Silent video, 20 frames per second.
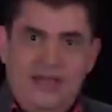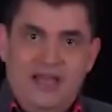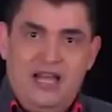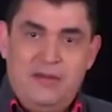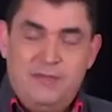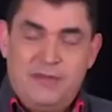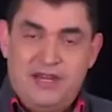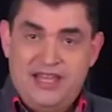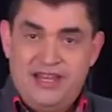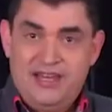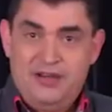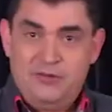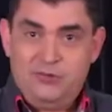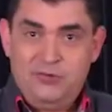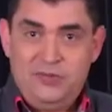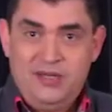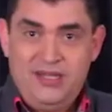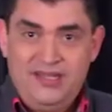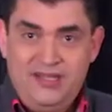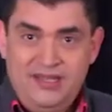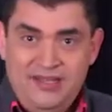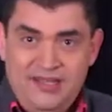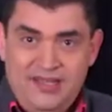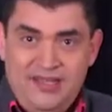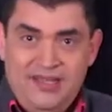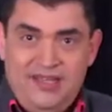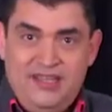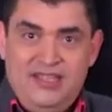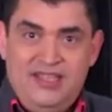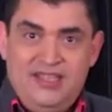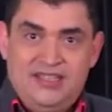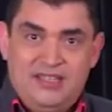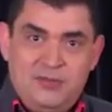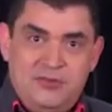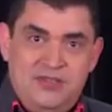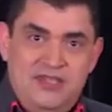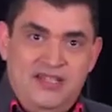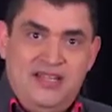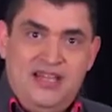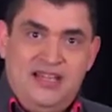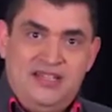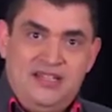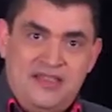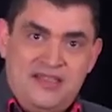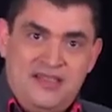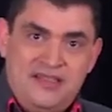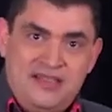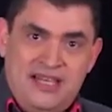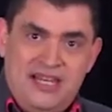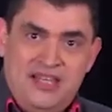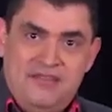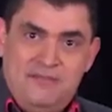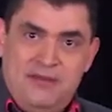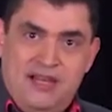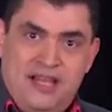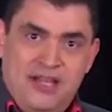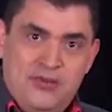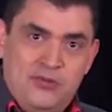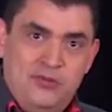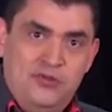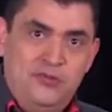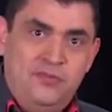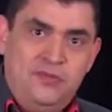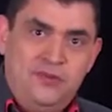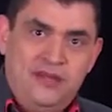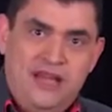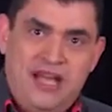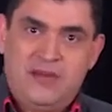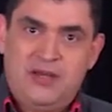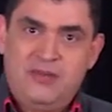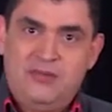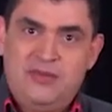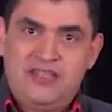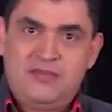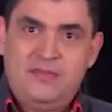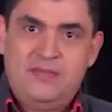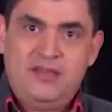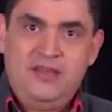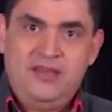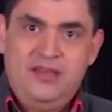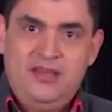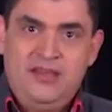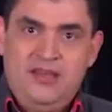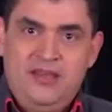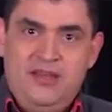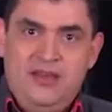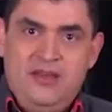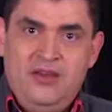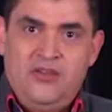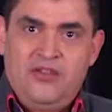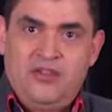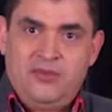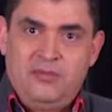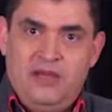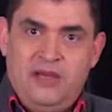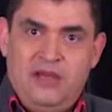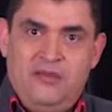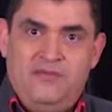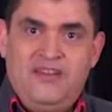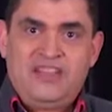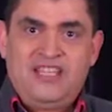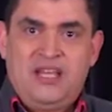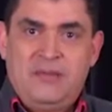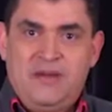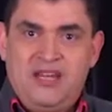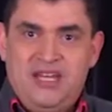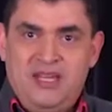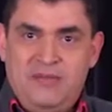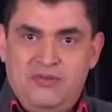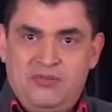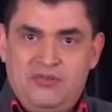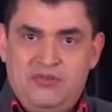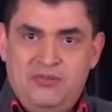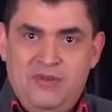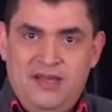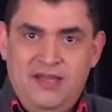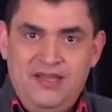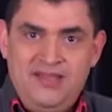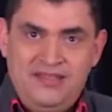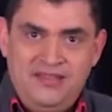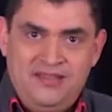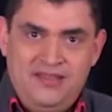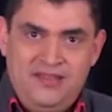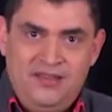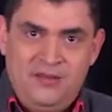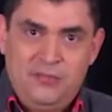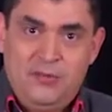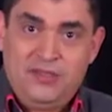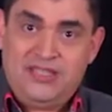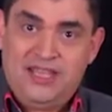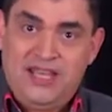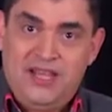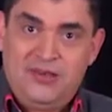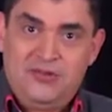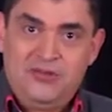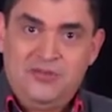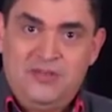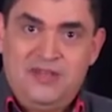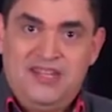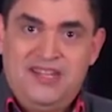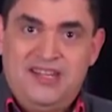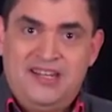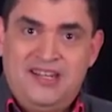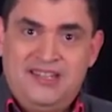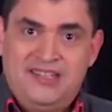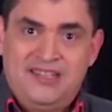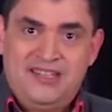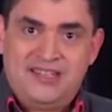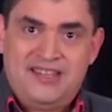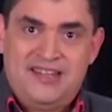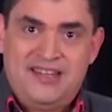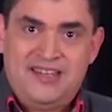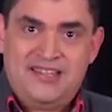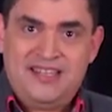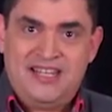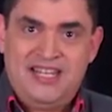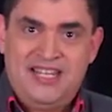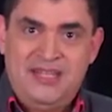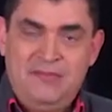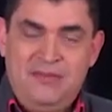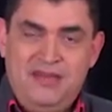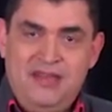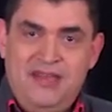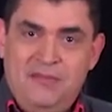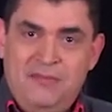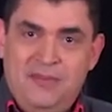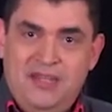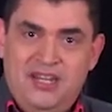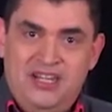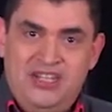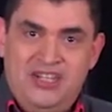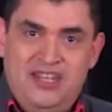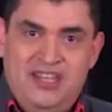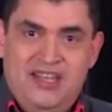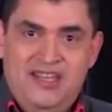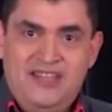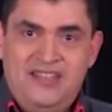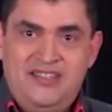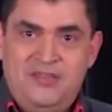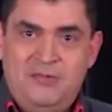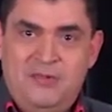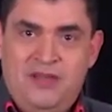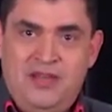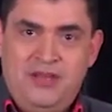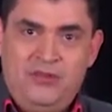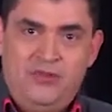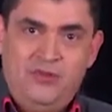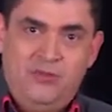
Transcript: The first step is to connect the A3000 to the computer using USB port. Then start Cubase and make sure that the connection between the keyboard and Cubase is